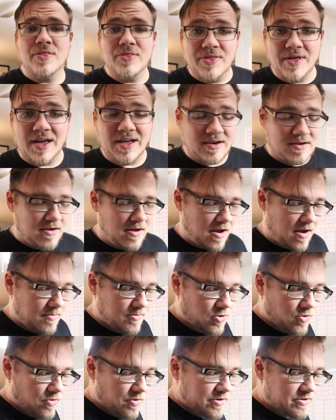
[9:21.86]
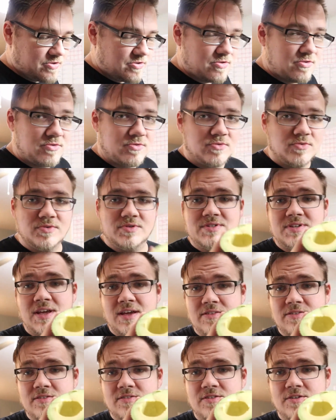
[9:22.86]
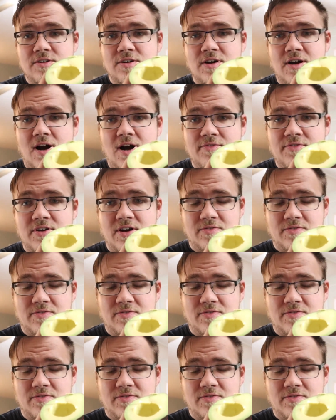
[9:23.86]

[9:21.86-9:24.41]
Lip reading: Then I'm going to take this here, half an